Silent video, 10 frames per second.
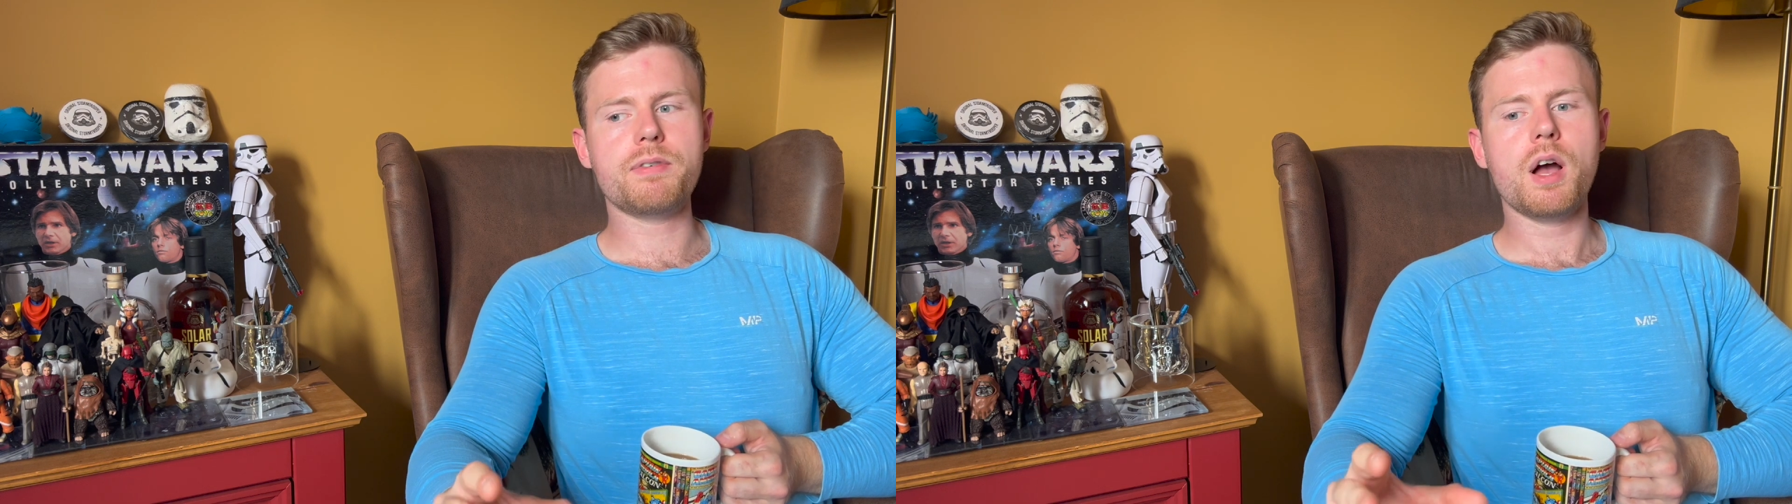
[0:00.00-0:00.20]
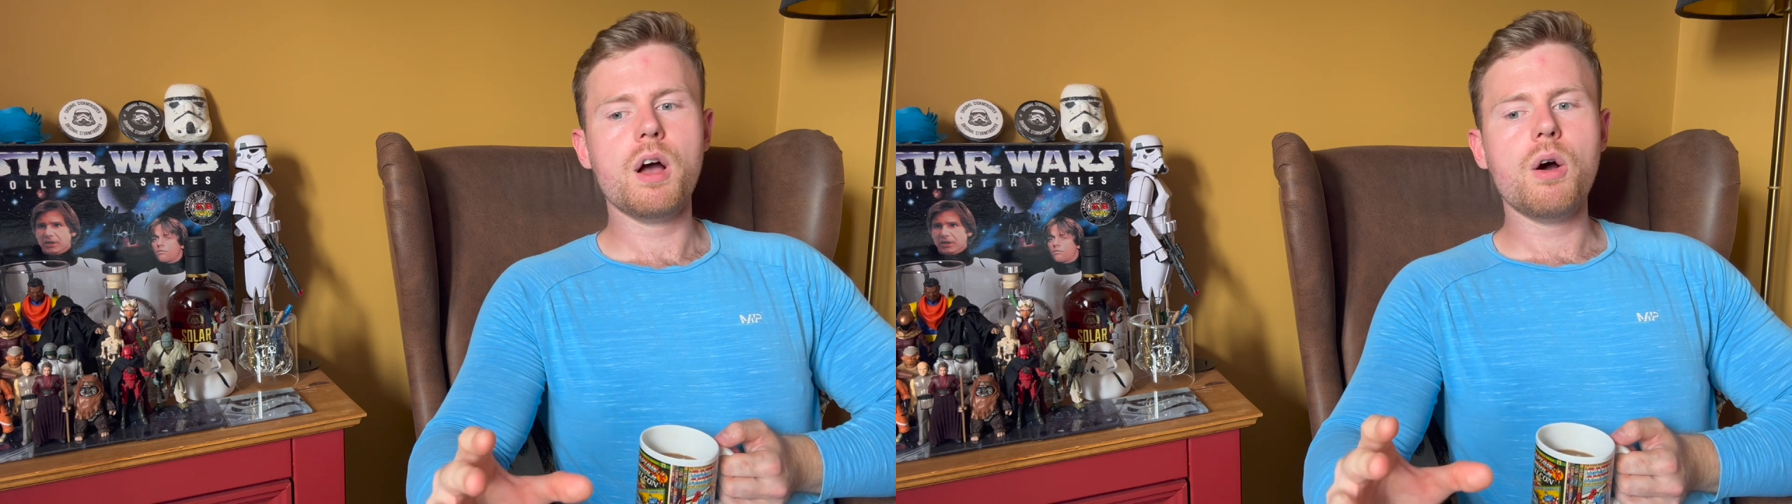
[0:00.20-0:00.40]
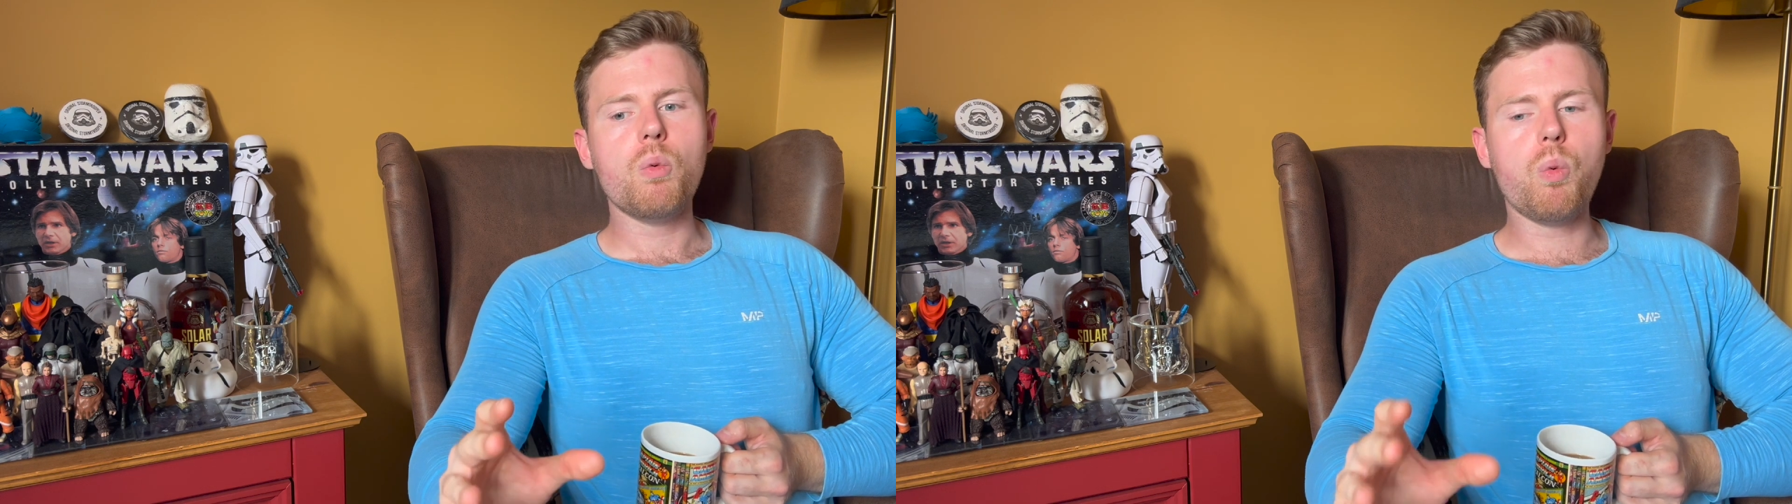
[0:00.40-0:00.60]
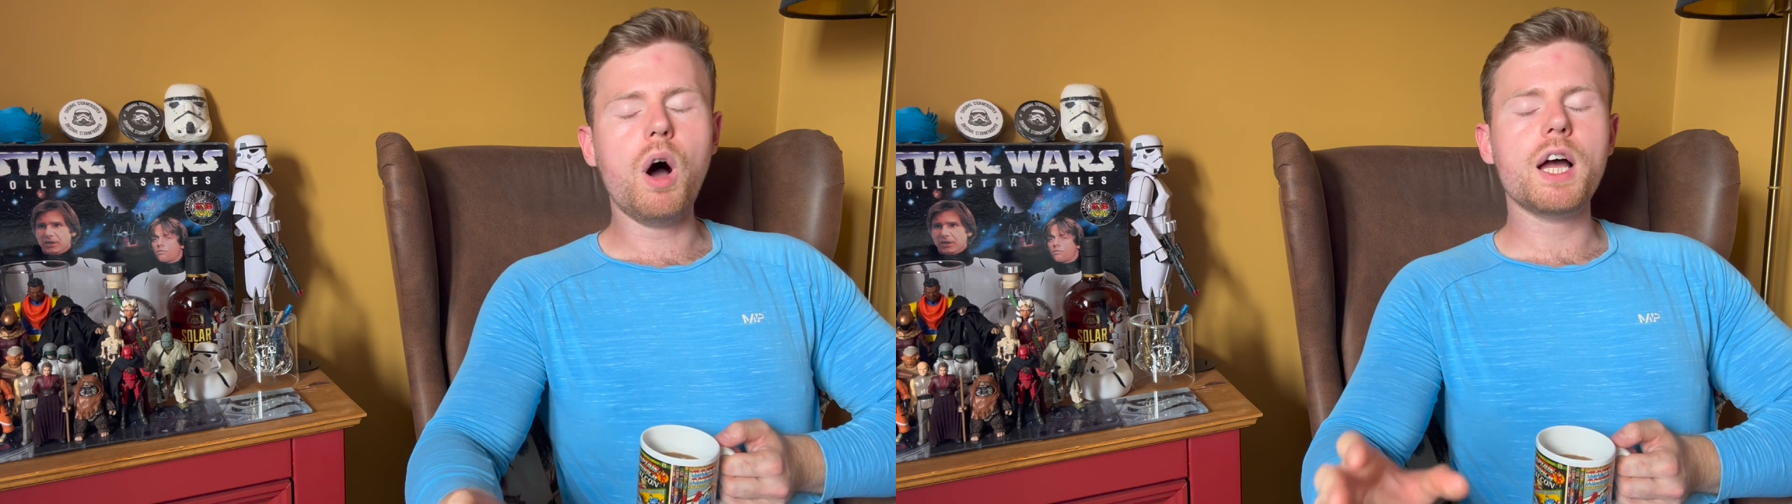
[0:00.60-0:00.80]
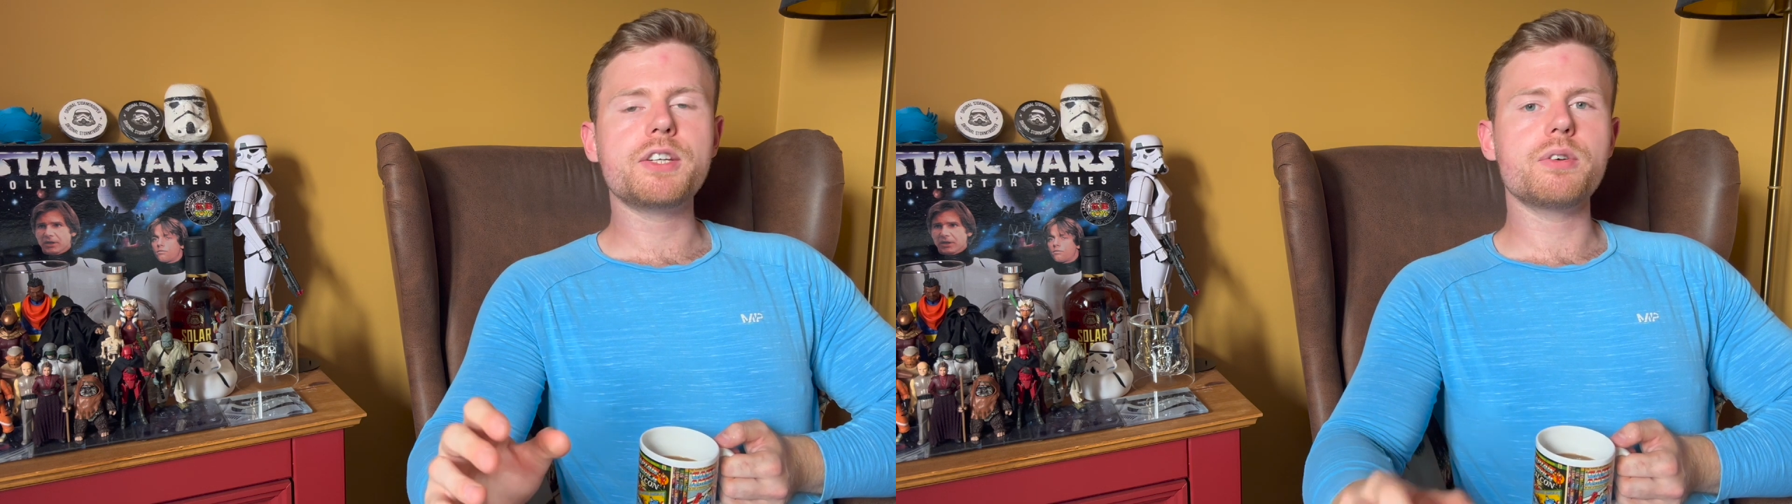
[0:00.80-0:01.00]
of
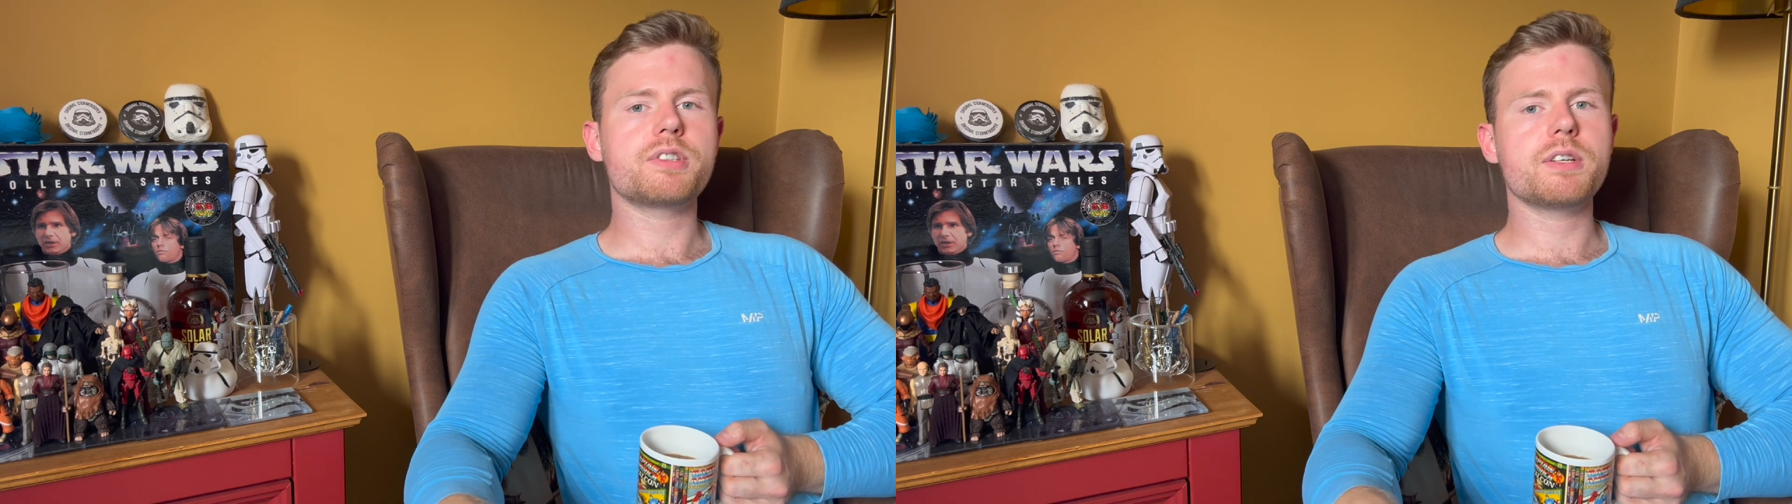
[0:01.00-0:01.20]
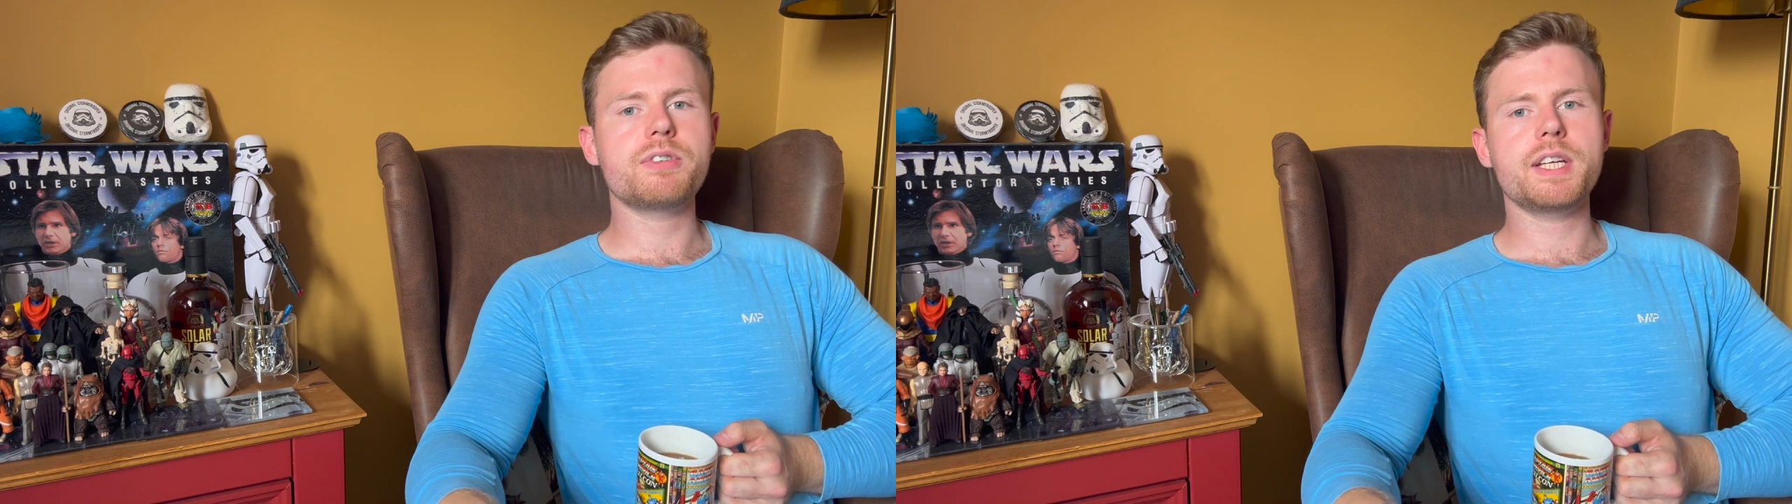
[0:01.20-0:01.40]
why I do this every